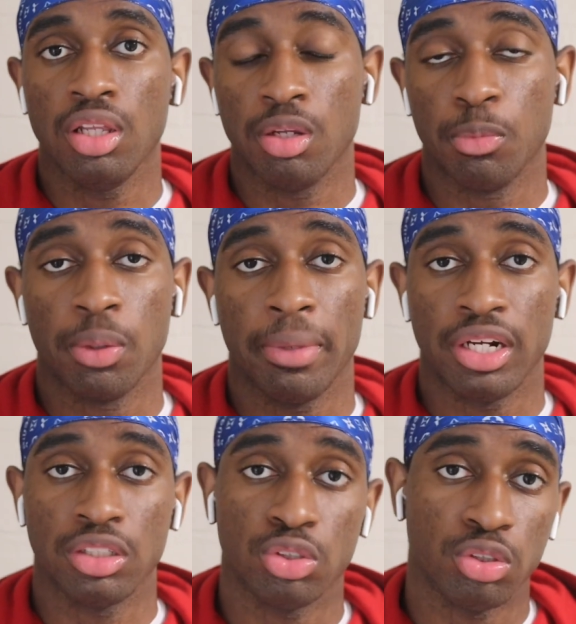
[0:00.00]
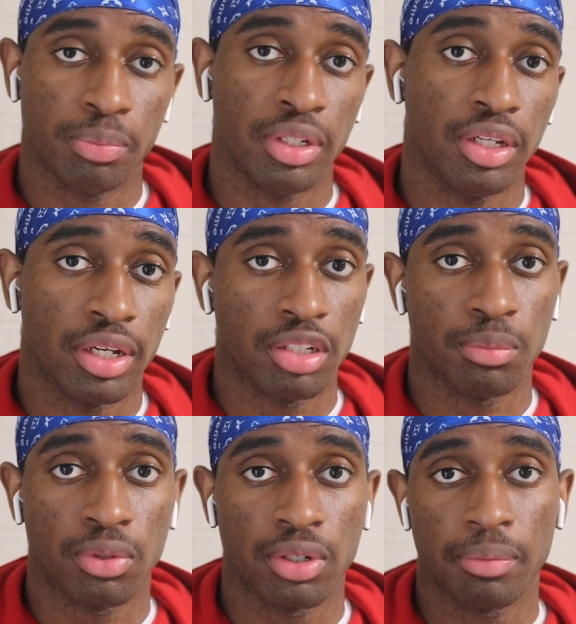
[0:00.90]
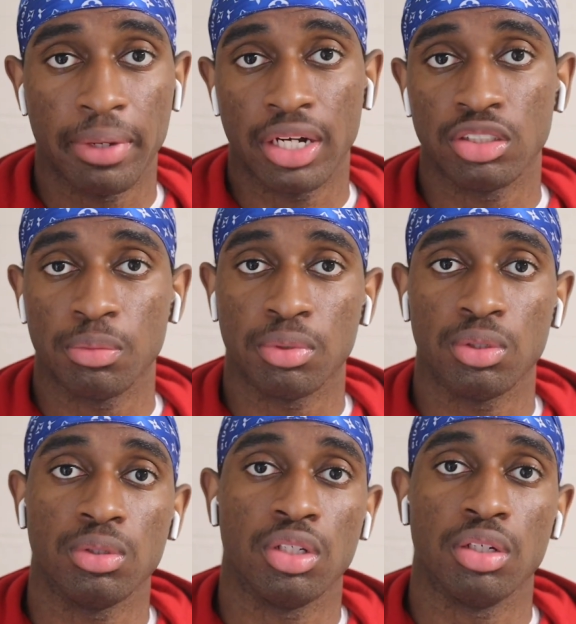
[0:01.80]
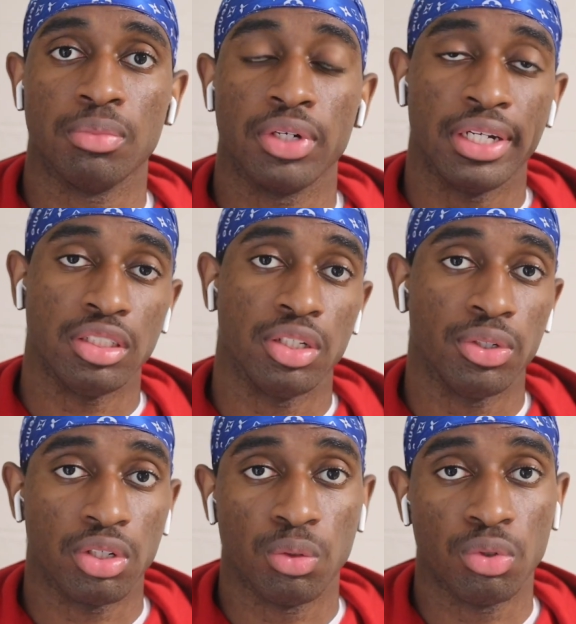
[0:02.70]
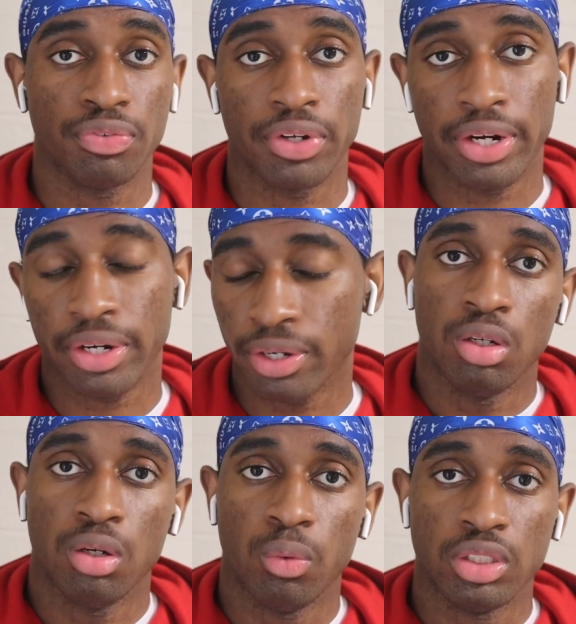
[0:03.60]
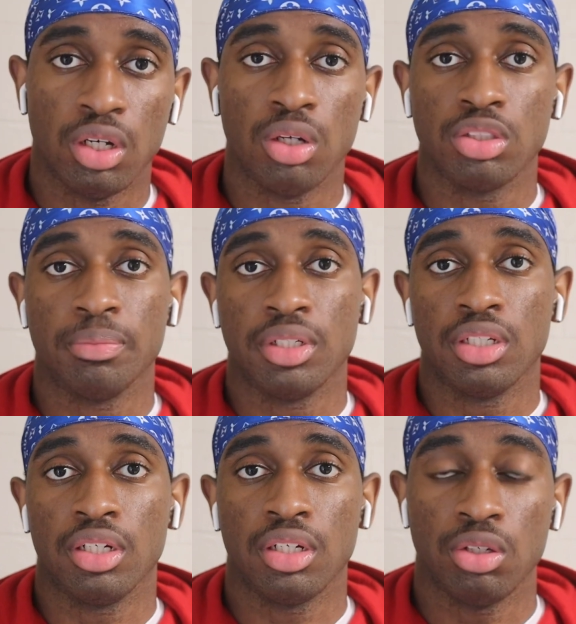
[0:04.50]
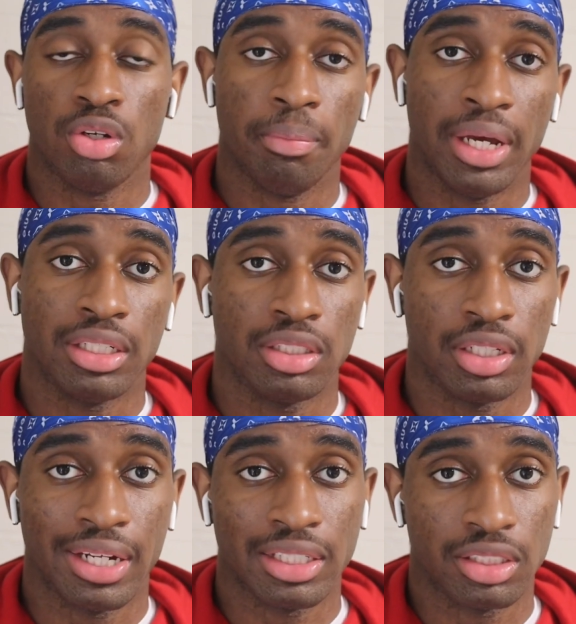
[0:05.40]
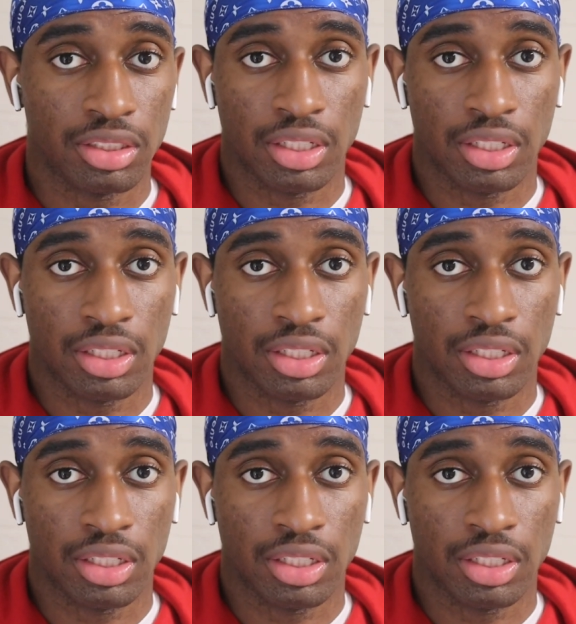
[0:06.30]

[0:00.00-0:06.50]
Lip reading: the more manageable it will be, and the more manageable, the more easier you can wolf your hair, which is ultimately going to give you the best connections.